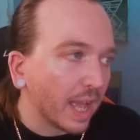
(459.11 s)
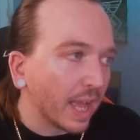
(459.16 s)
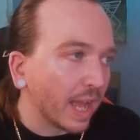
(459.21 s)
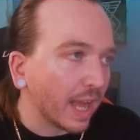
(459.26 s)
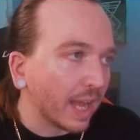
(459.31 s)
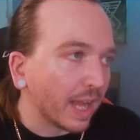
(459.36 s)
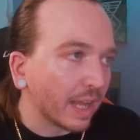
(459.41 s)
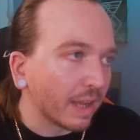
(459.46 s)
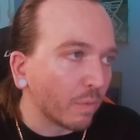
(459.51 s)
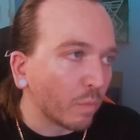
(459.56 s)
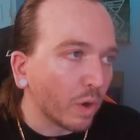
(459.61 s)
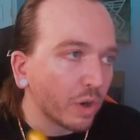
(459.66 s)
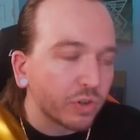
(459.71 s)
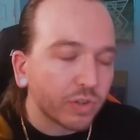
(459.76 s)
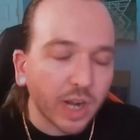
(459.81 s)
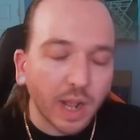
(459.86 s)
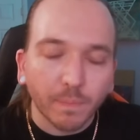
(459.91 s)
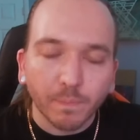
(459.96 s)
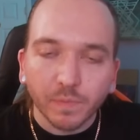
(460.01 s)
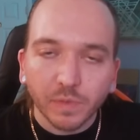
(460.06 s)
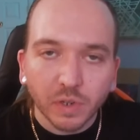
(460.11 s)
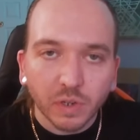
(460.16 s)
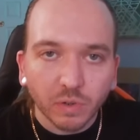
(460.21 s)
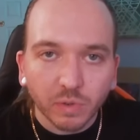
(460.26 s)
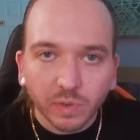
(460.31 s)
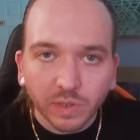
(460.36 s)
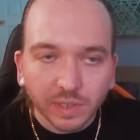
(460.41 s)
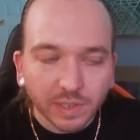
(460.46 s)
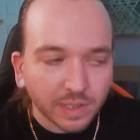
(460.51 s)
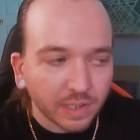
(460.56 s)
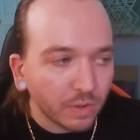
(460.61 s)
One Drop, you